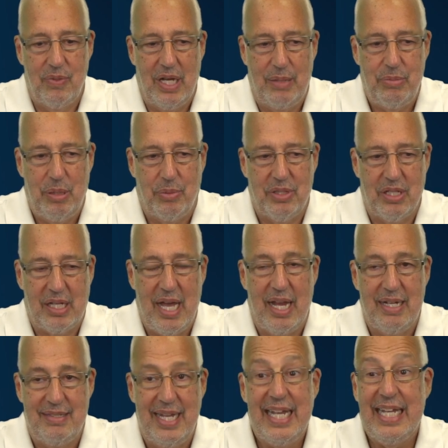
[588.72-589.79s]
I'd be able to kind
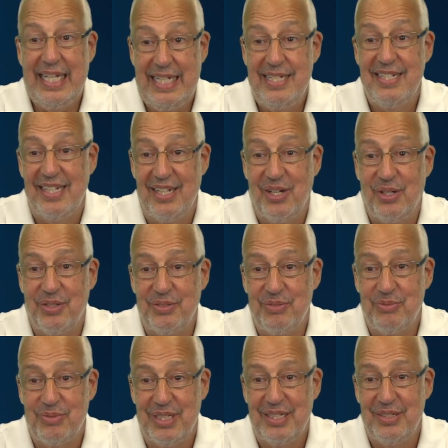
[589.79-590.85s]
of take it easy,
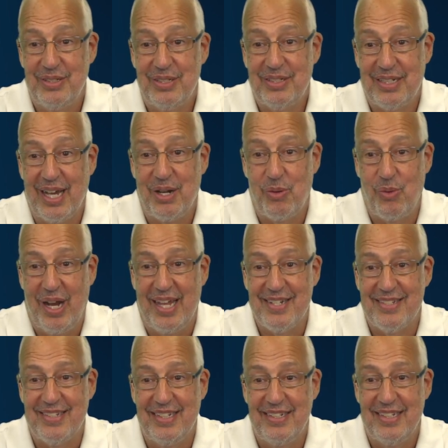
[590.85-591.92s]
and kind of
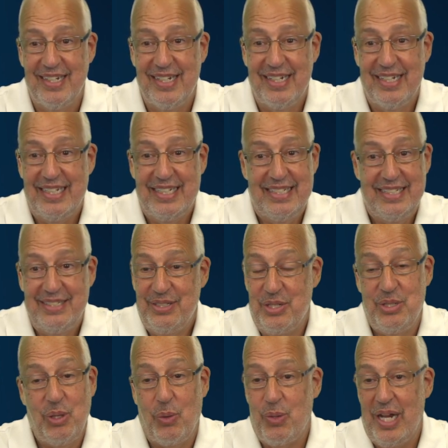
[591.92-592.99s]
rest. And
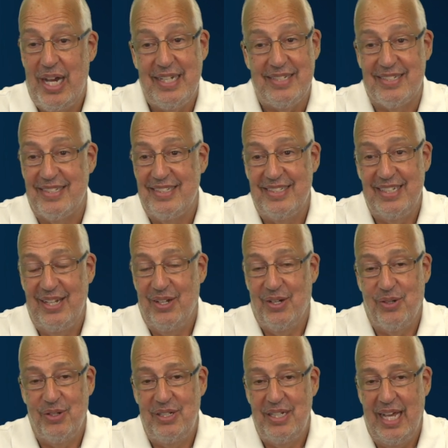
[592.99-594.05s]
there's no rest,
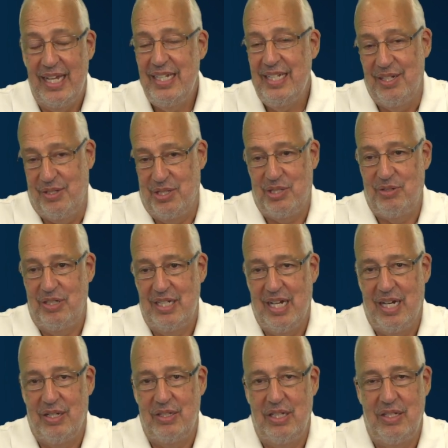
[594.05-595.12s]
in any industry
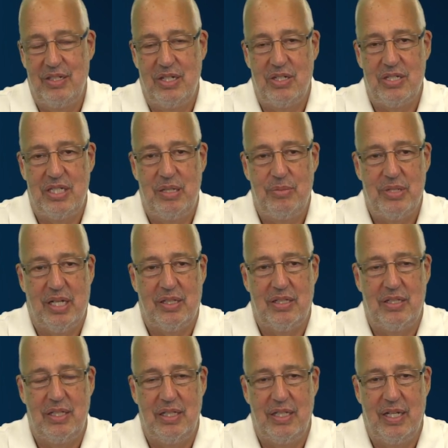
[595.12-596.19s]
now. And it just seems like
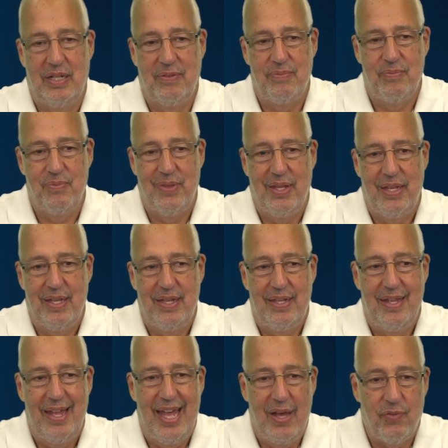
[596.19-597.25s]
the
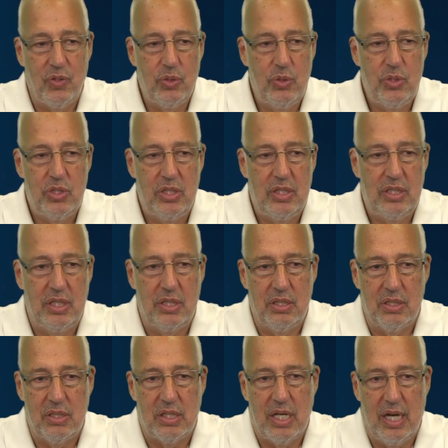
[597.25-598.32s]
evolution
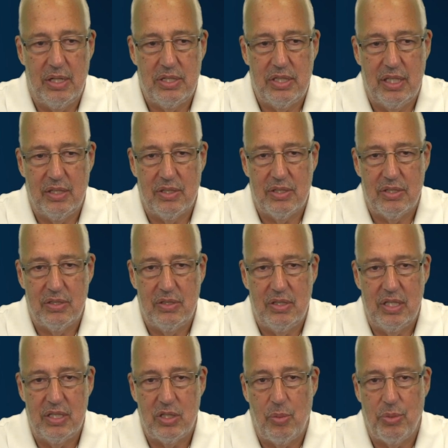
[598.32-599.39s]
in car sales
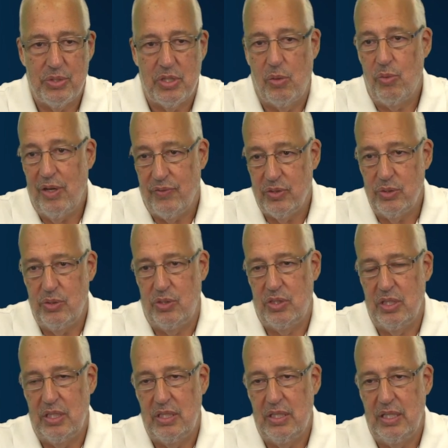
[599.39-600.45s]
is almost a
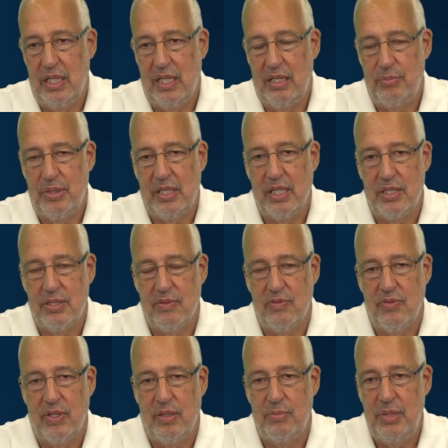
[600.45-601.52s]
revolution because of
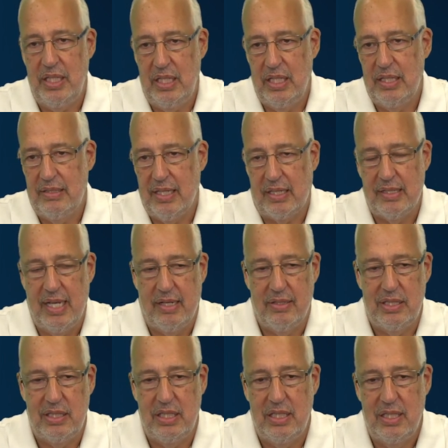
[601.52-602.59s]
media
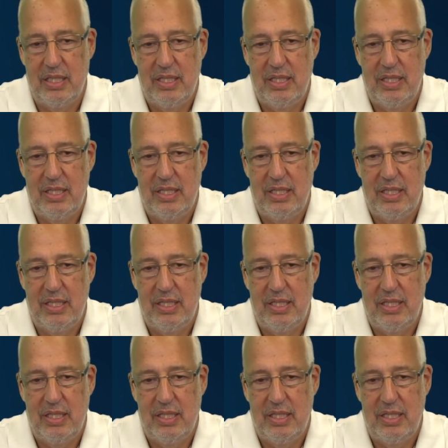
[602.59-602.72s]
technology.